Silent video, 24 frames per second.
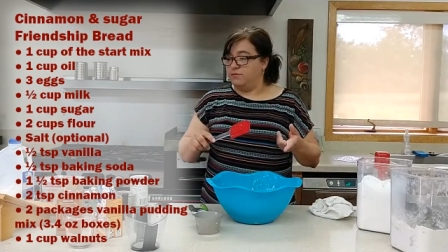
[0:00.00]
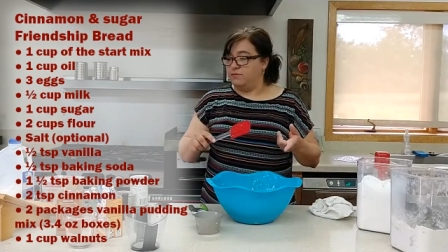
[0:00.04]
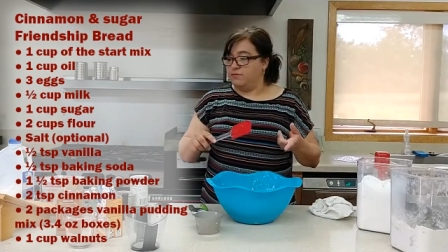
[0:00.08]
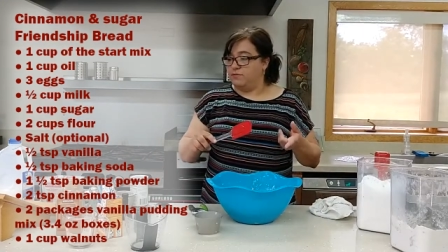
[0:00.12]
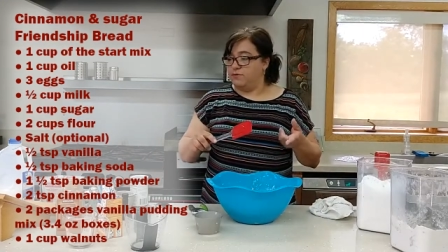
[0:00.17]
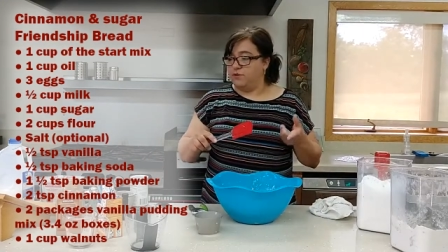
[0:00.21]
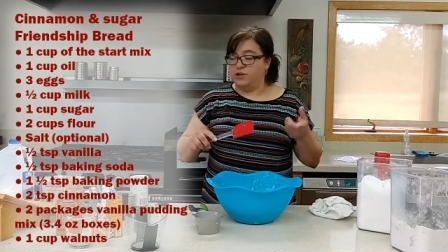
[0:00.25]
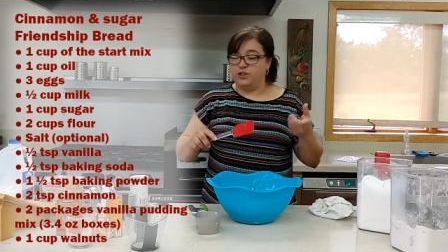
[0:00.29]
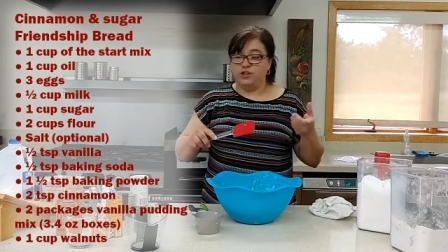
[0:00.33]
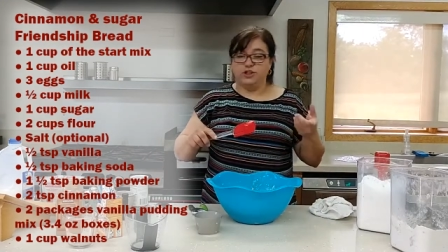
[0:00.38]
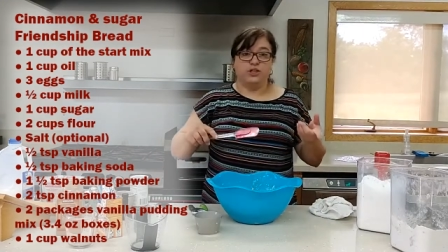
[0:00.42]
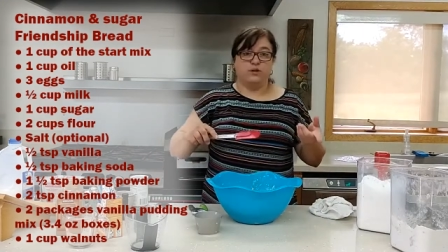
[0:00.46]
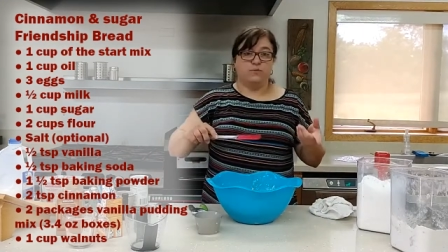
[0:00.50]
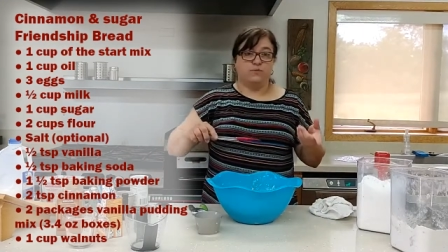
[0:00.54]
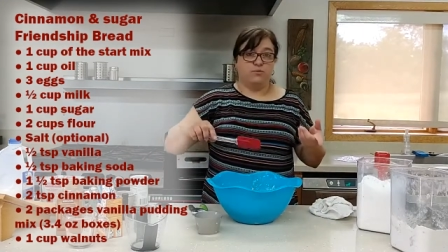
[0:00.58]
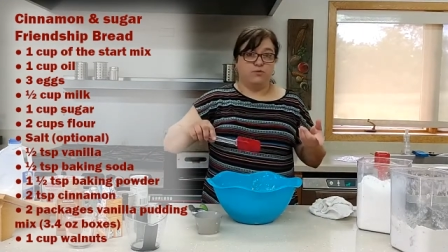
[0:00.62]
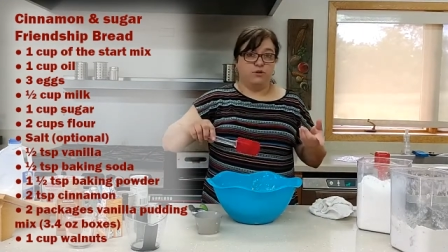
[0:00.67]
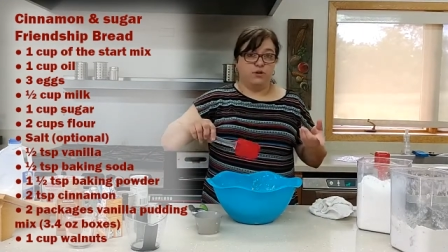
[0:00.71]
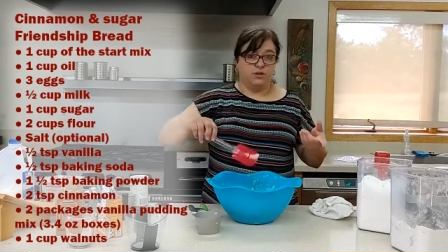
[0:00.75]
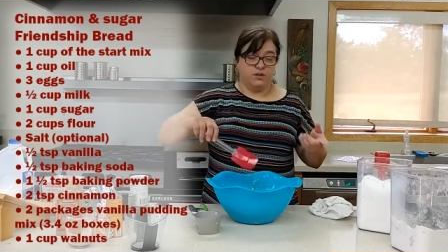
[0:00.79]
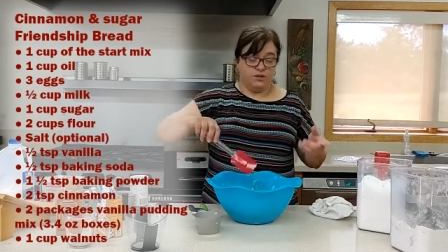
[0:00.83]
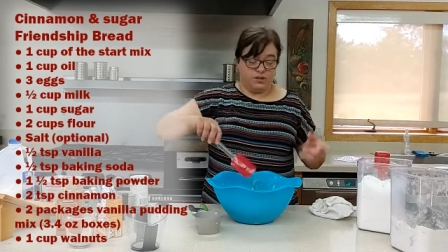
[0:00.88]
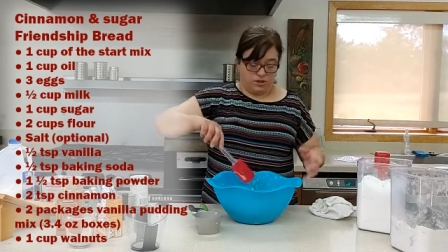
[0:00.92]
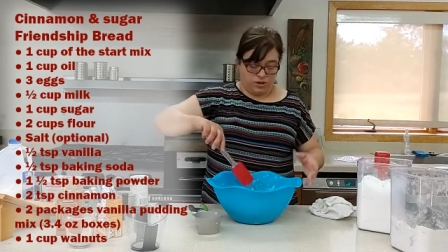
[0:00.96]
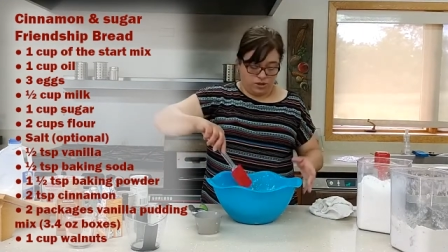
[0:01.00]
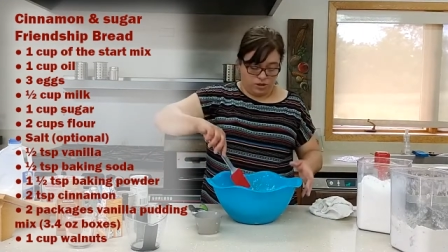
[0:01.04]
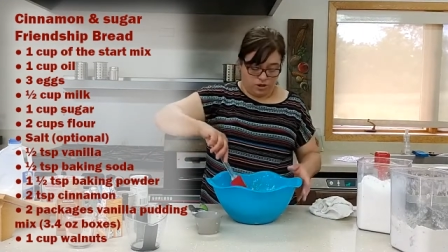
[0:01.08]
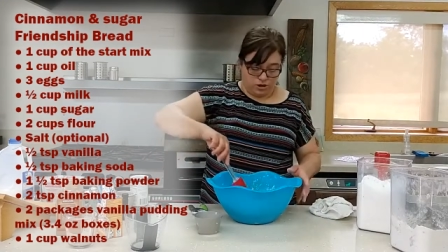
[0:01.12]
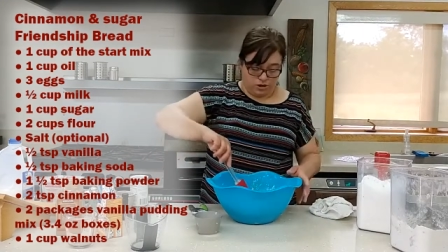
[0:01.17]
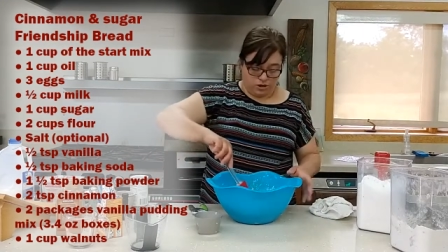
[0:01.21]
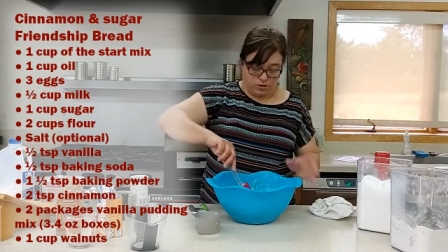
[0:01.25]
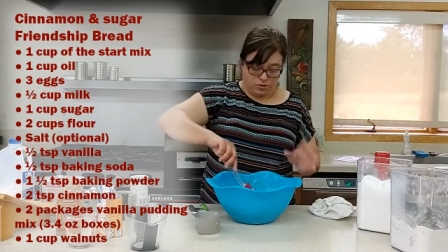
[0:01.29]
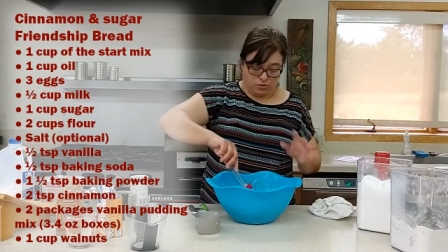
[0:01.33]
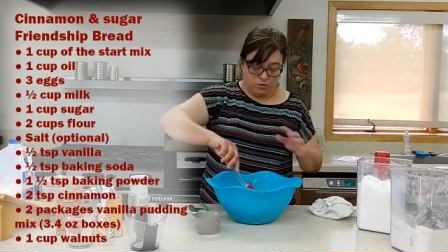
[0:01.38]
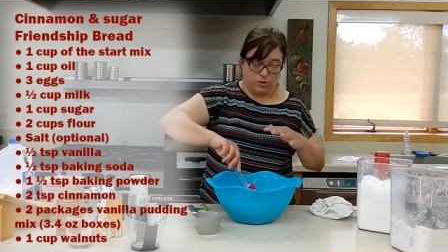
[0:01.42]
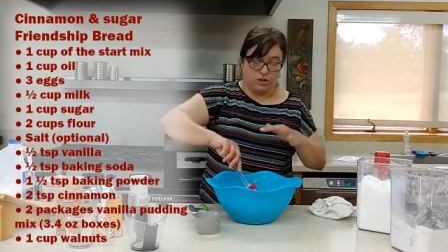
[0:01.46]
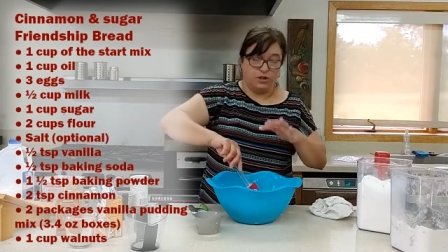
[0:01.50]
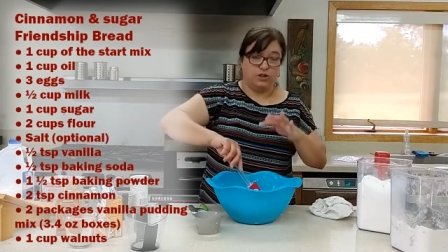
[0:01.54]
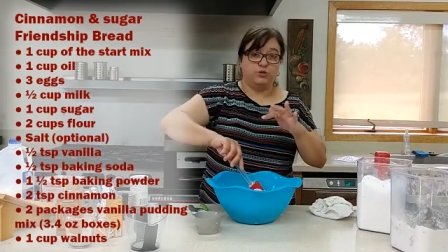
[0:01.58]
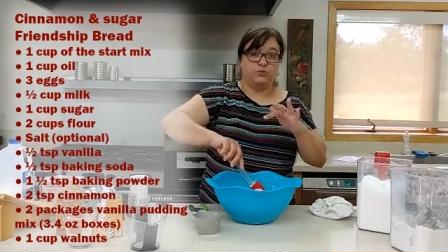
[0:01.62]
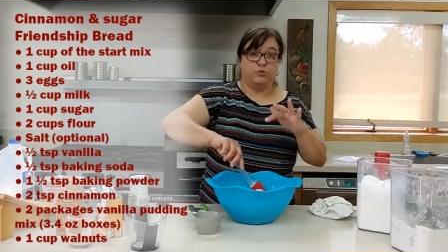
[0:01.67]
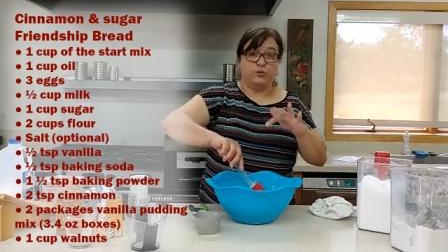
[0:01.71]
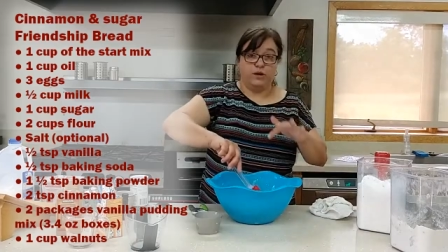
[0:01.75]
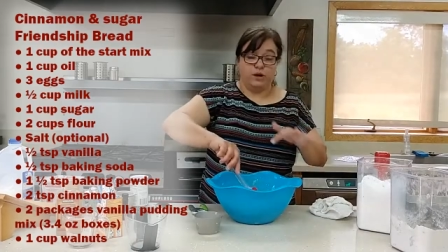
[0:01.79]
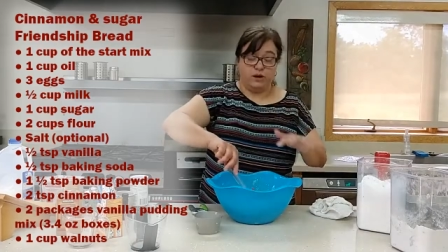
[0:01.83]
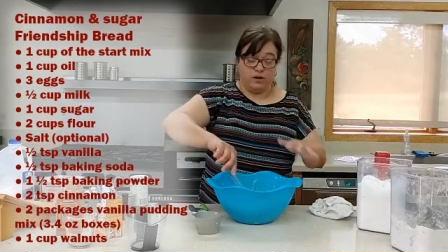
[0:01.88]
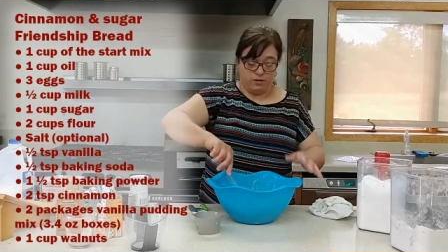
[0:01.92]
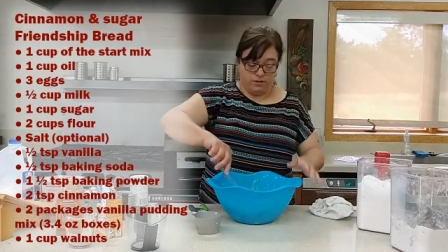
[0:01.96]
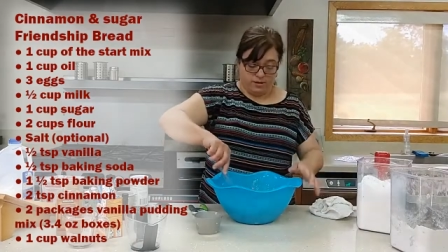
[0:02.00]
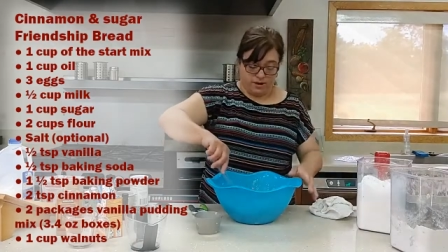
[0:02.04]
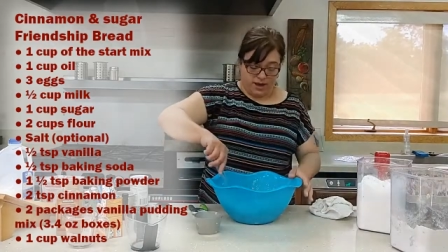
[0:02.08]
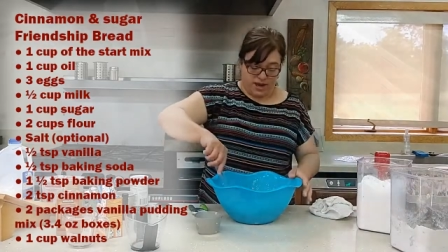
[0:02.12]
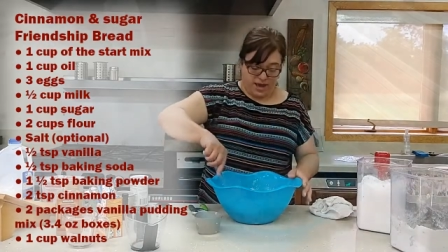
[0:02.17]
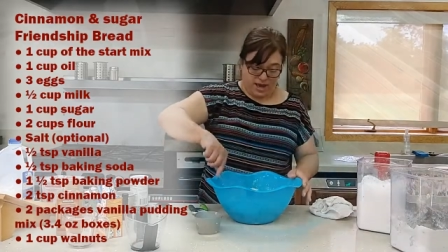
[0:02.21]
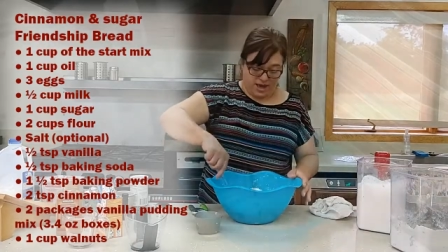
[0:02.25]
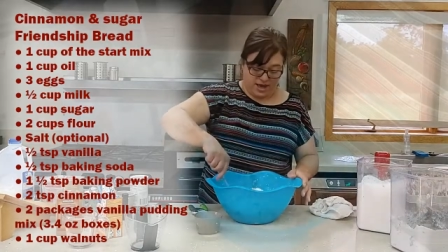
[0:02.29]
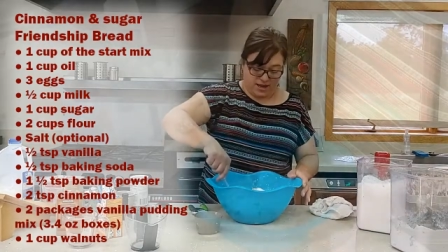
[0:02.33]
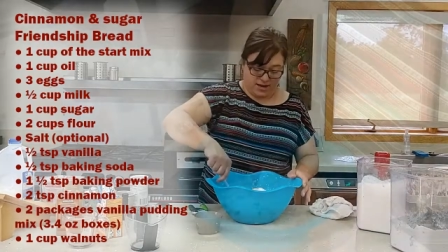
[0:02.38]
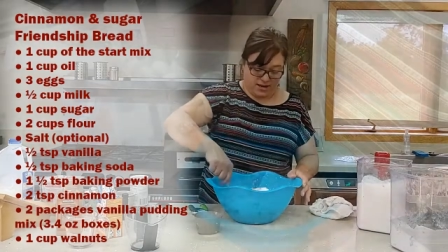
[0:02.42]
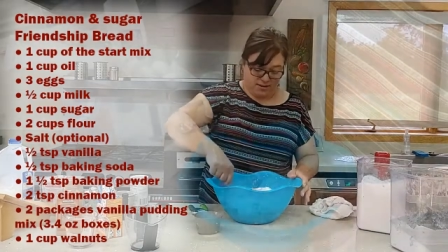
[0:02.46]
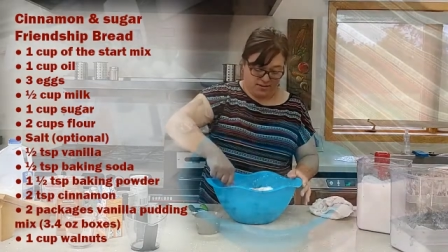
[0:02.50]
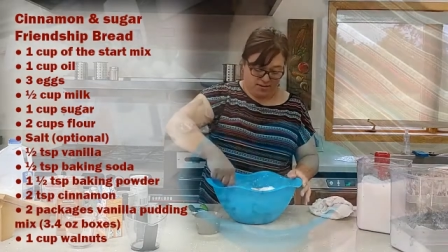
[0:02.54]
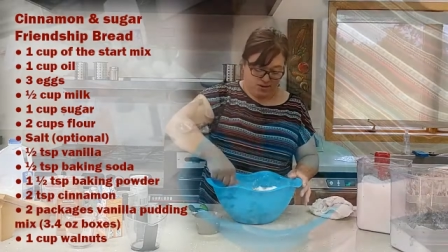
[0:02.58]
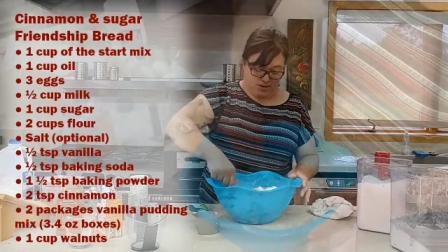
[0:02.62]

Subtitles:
Friendship Bread starter, which we already had